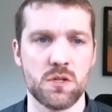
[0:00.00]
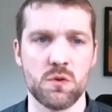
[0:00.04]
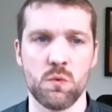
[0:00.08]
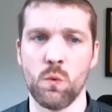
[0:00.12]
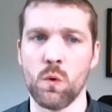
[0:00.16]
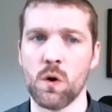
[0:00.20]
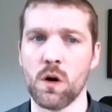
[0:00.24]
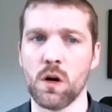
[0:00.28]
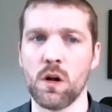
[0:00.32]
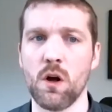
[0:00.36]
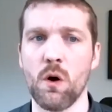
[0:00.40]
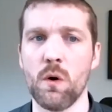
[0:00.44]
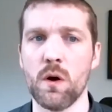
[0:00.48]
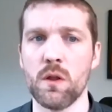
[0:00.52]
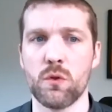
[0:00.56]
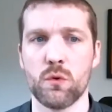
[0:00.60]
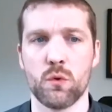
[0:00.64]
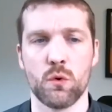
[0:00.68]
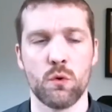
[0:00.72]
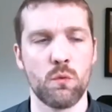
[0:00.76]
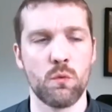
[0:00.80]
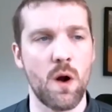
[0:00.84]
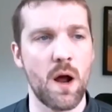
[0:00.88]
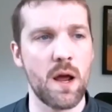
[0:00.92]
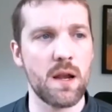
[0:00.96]
We're going through
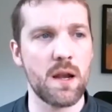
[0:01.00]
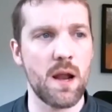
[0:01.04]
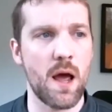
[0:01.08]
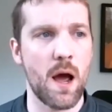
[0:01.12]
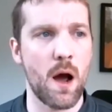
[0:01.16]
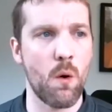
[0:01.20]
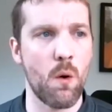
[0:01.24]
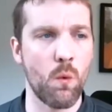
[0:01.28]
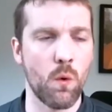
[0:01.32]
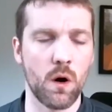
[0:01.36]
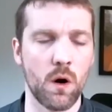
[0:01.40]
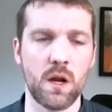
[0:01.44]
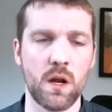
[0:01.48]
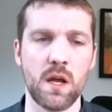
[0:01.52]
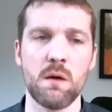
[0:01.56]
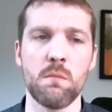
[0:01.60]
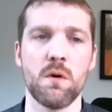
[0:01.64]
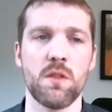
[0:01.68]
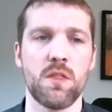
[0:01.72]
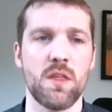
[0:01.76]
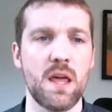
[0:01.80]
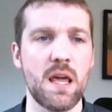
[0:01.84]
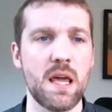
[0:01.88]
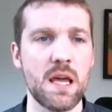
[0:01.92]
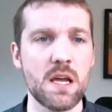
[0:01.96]
right now working with
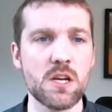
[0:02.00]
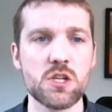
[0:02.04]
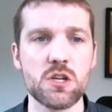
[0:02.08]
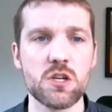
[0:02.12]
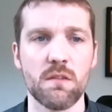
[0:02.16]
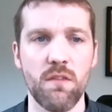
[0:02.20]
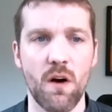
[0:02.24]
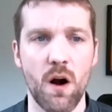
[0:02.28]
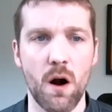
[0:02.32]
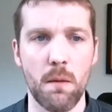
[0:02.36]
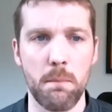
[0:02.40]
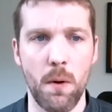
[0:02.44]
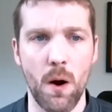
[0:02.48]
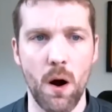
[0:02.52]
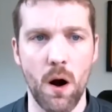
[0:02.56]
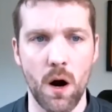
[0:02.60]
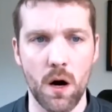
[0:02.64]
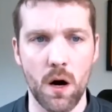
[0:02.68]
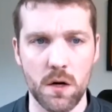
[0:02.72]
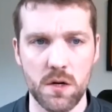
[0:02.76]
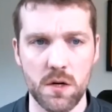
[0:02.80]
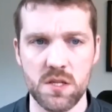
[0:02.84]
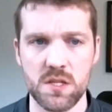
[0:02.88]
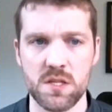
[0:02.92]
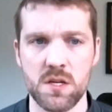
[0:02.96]
each of our
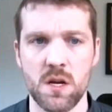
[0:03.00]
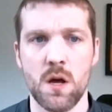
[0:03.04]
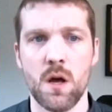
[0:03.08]
parks.